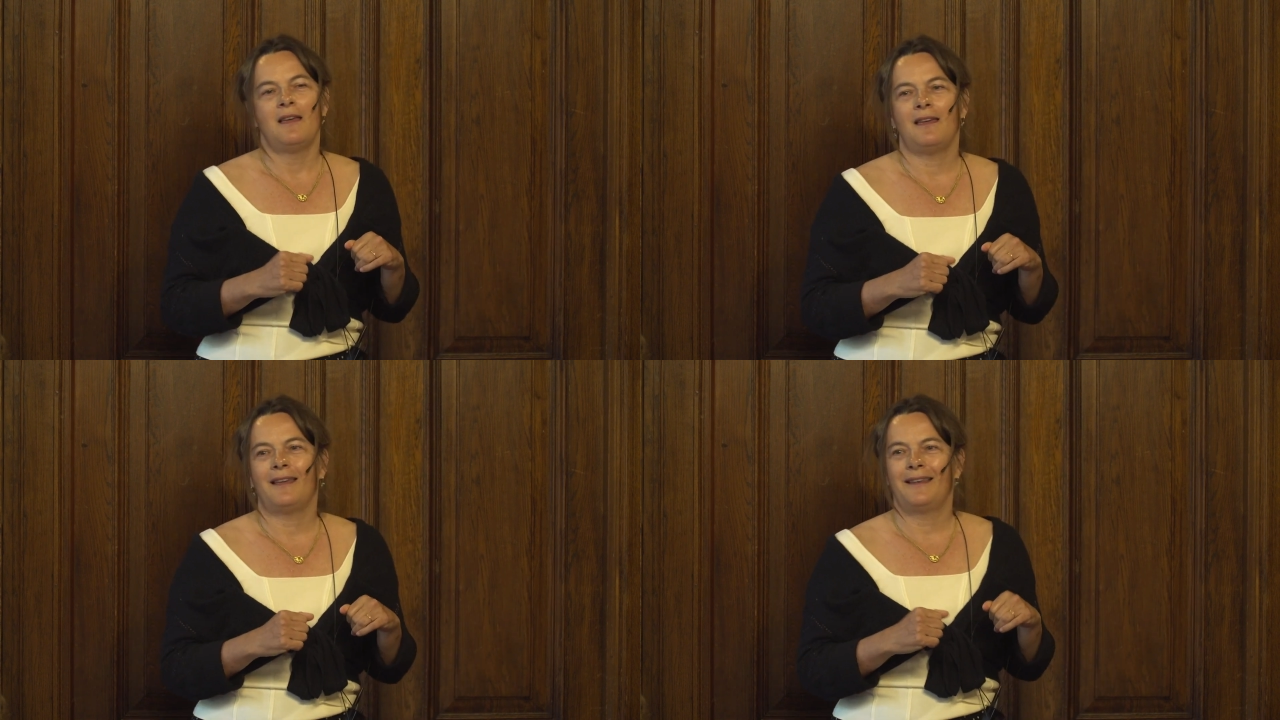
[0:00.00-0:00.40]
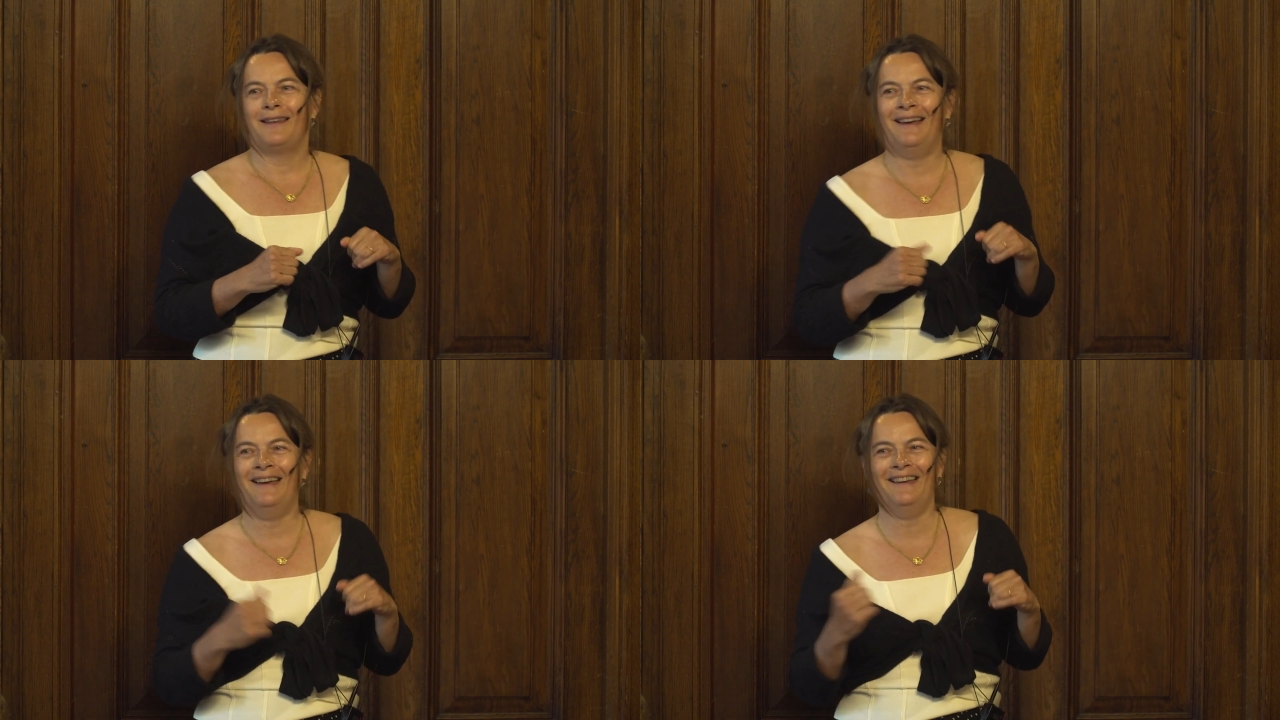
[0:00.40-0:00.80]
And
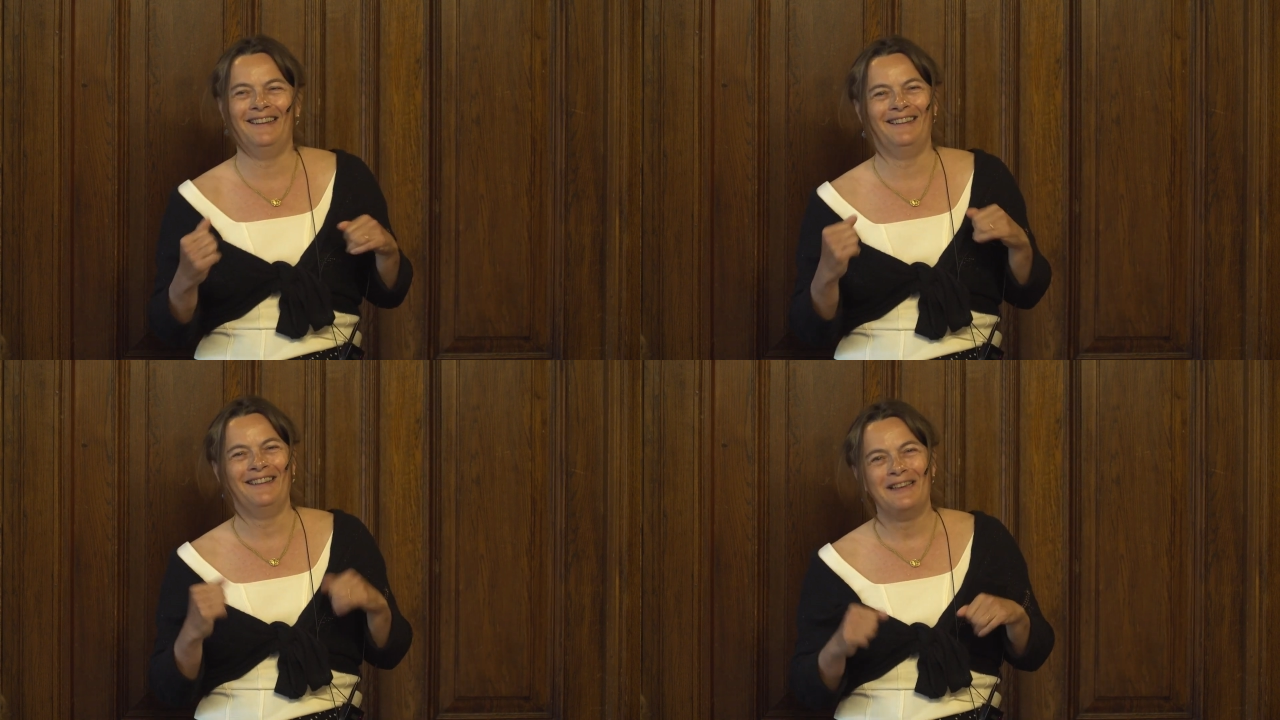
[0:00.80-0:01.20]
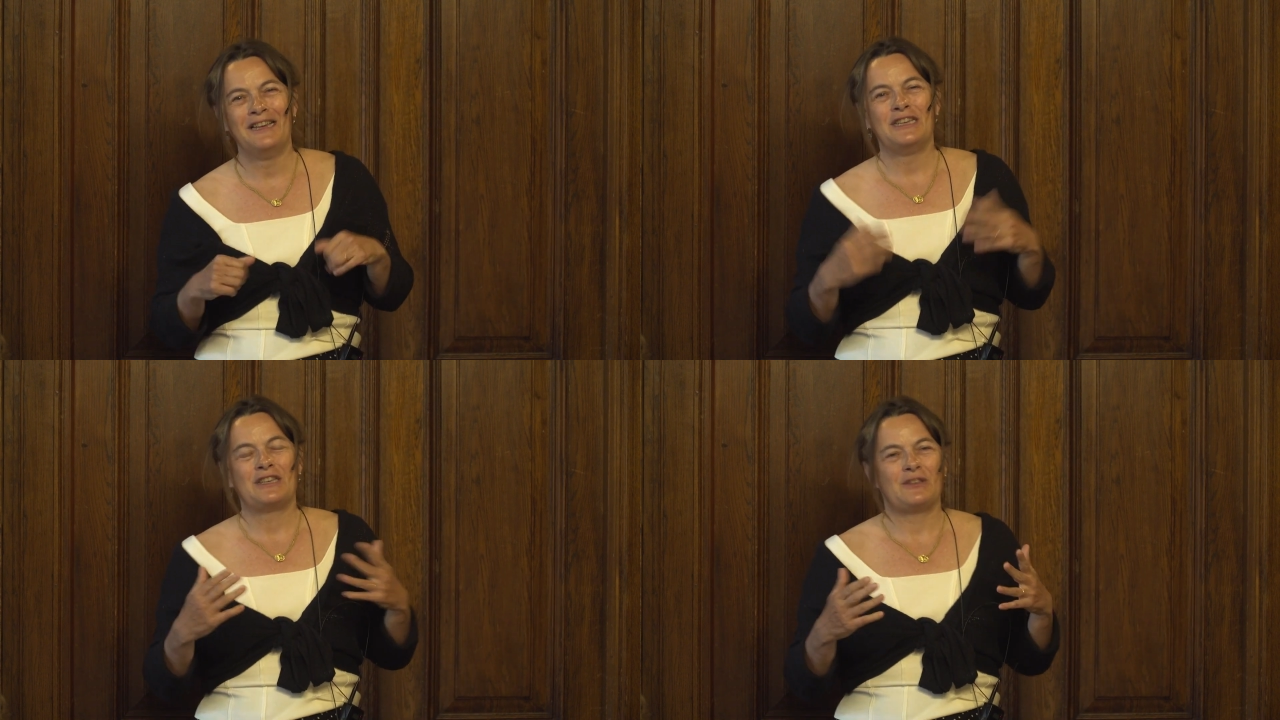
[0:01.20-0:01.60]

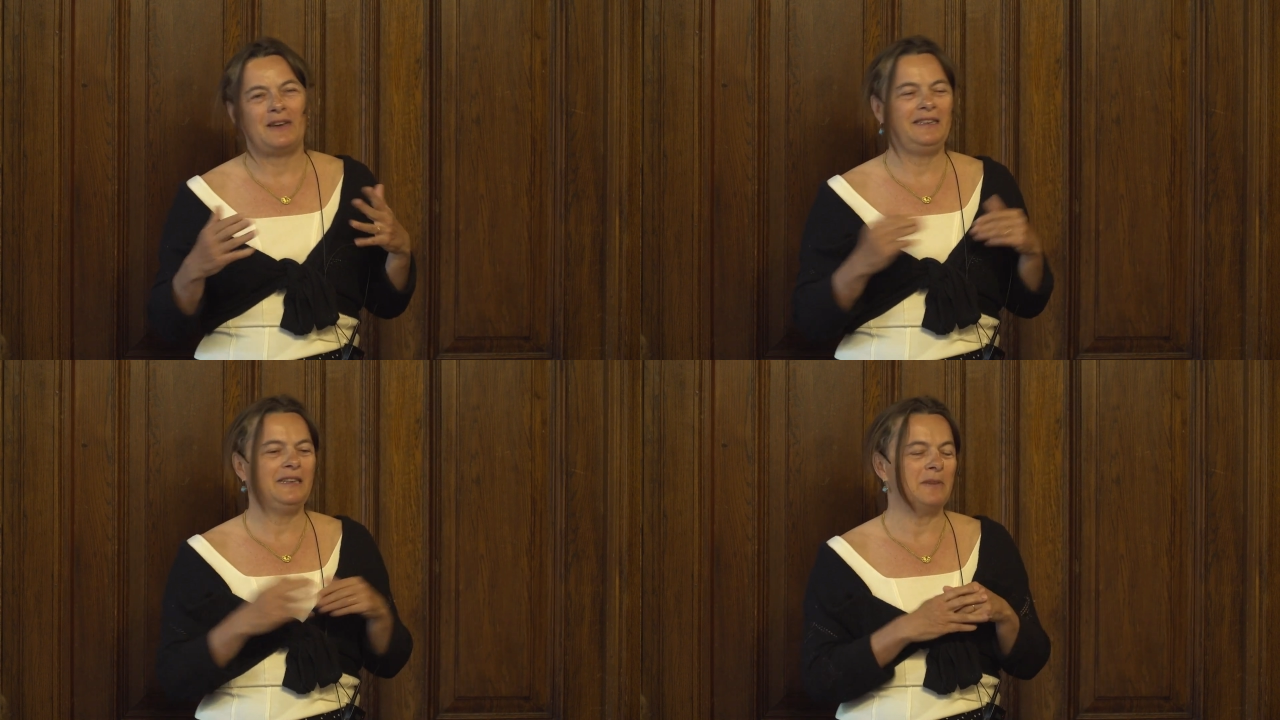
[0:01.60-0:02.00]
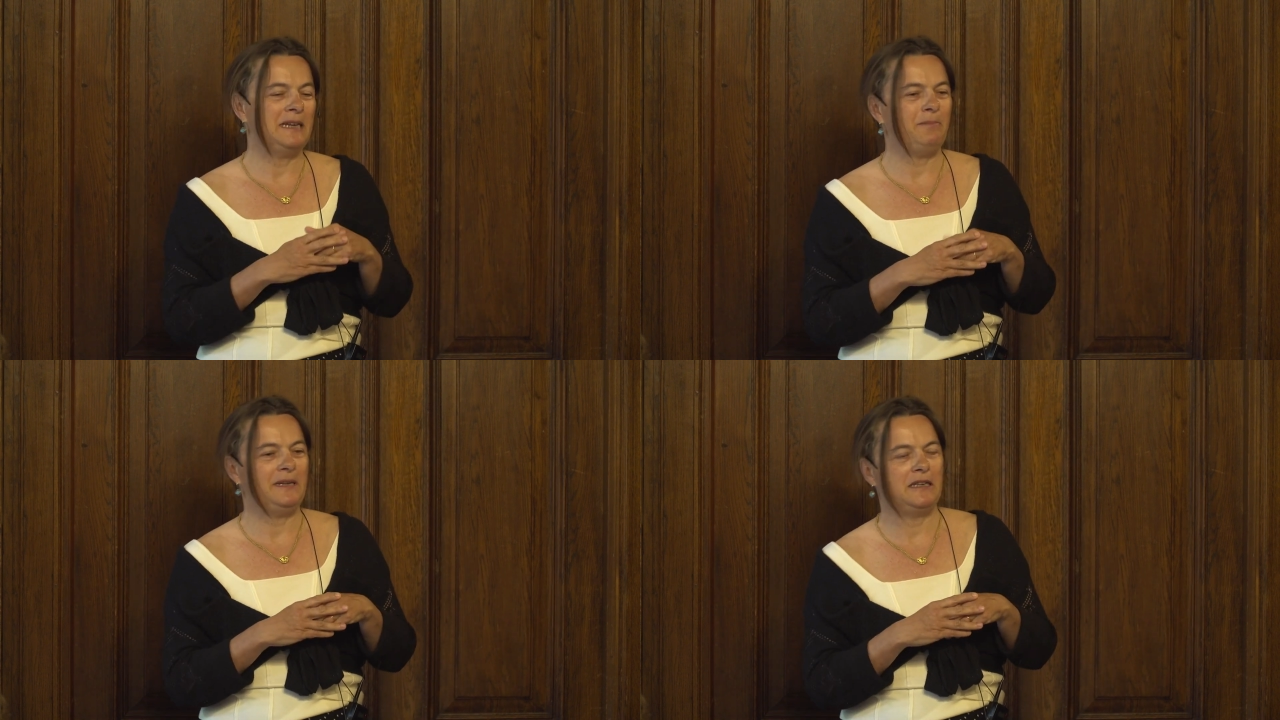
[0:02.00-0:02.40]
so I did
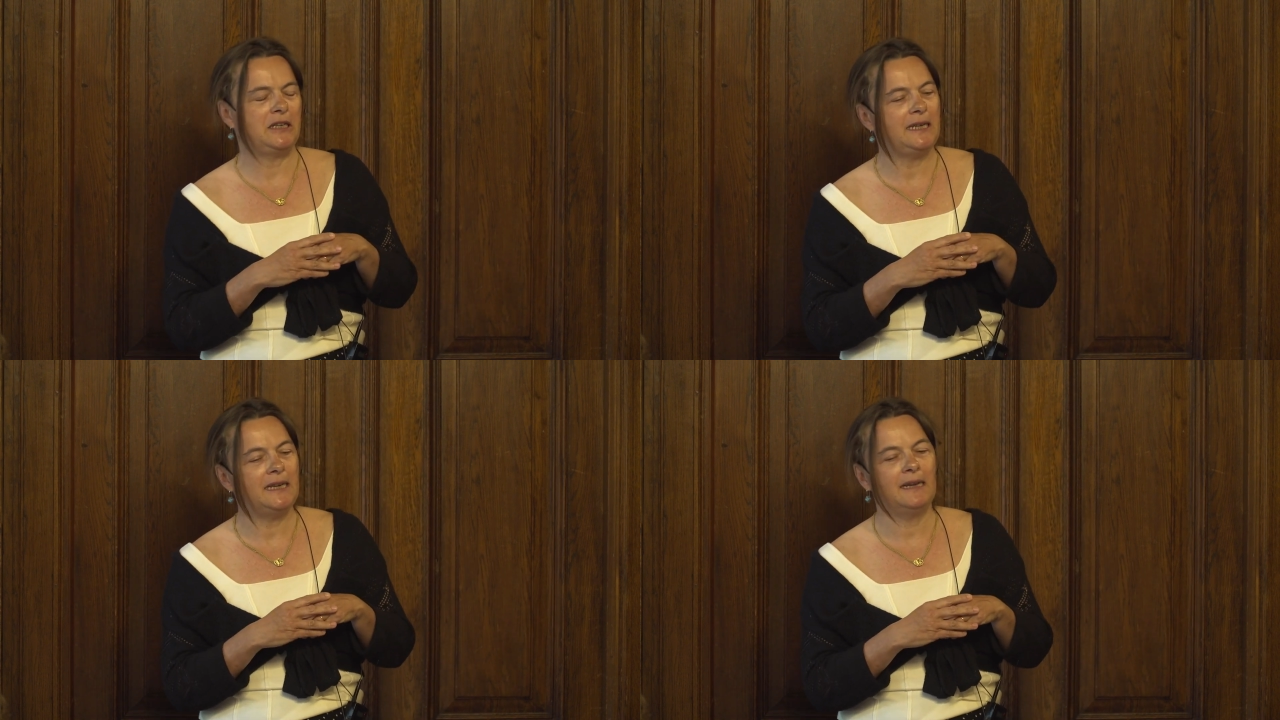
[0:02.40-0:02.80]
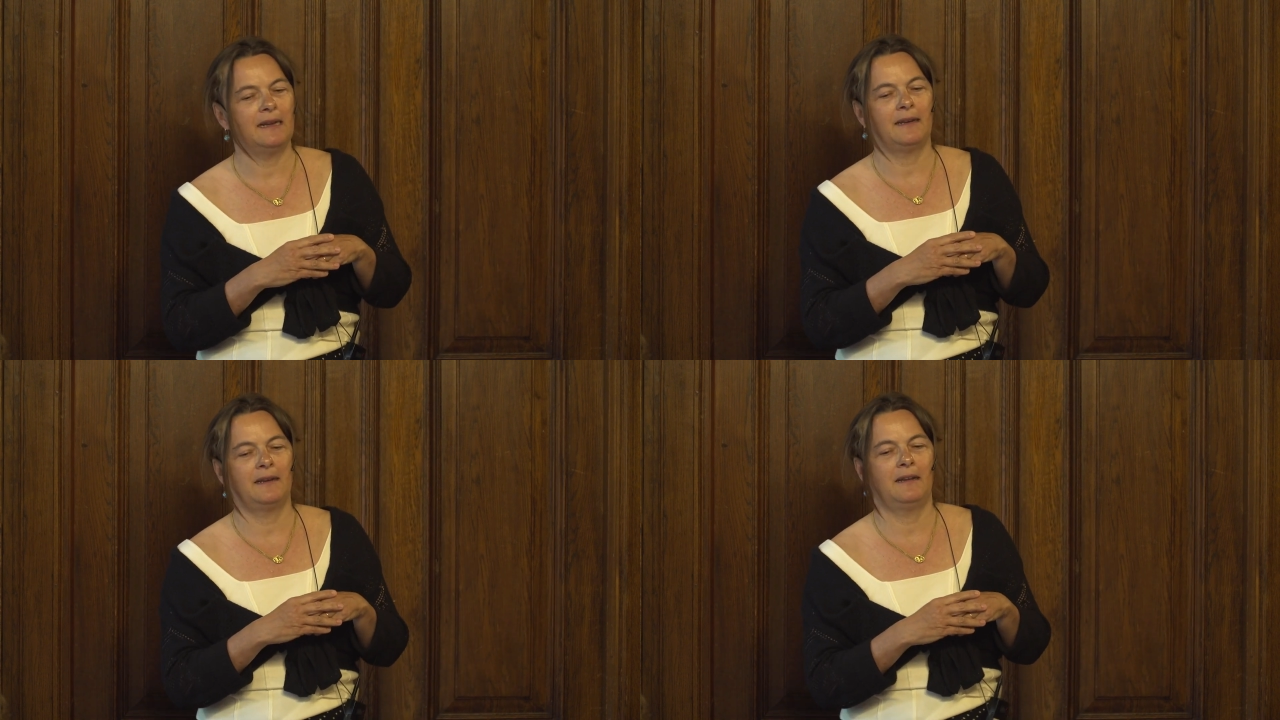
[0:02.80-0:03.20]
my PhD,
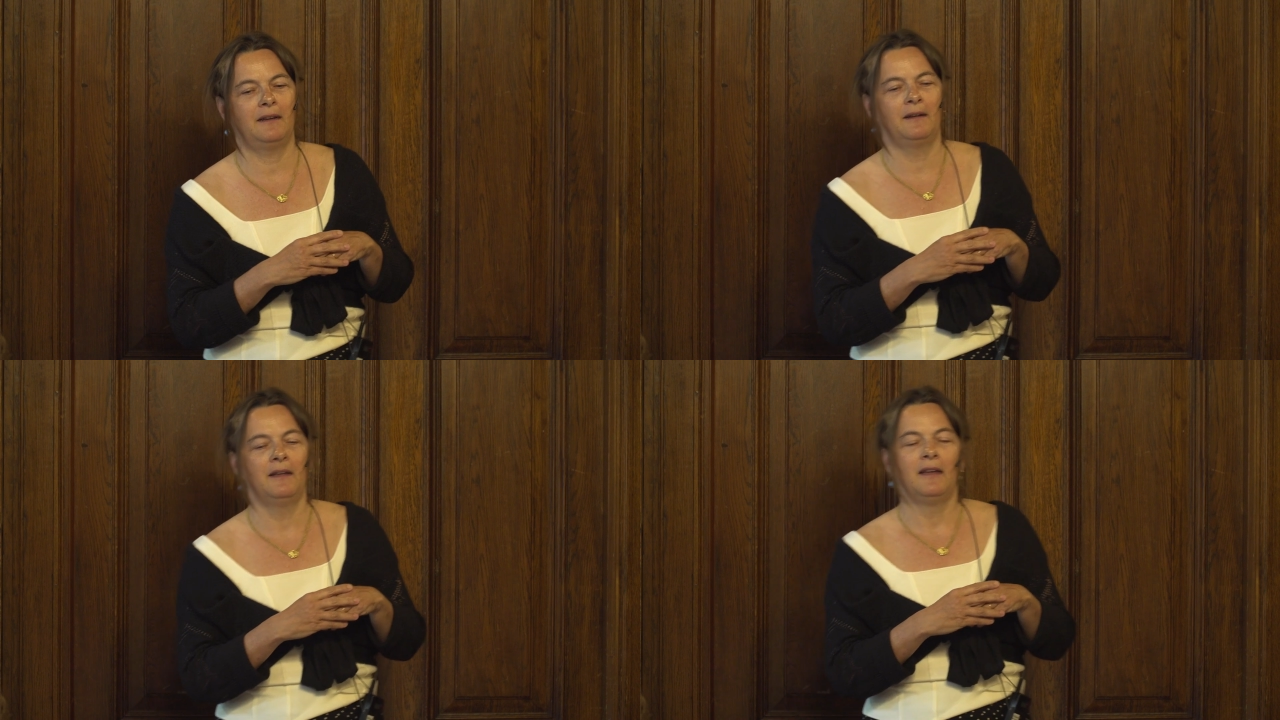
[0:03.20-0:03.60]
and